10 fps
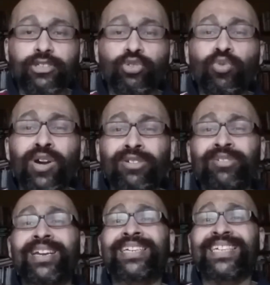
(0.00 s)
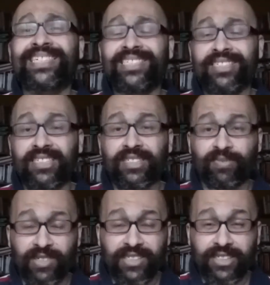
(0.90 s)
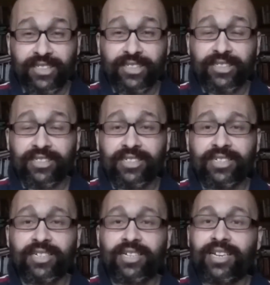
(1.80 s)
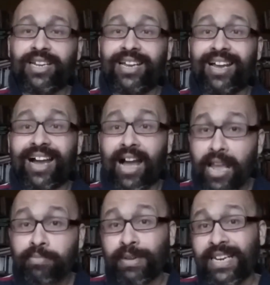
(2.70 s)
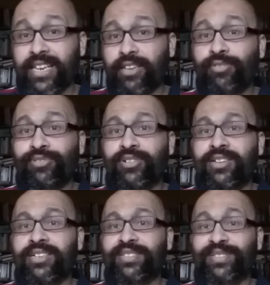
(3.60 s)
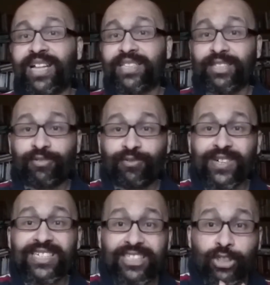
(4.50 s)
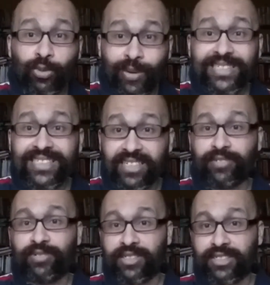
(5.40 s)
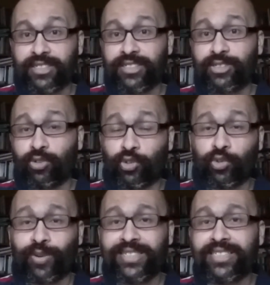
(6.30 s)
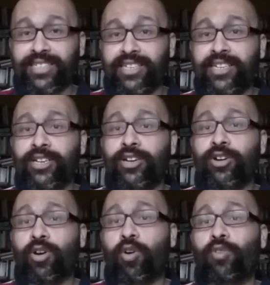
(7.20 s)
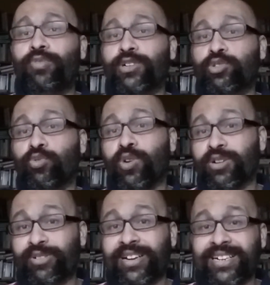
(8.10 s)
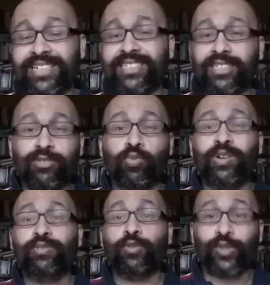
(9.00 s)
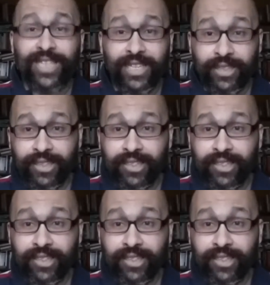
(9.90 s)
286 verses. I believe that the first 20 verses, so 20 over 280 is 1/14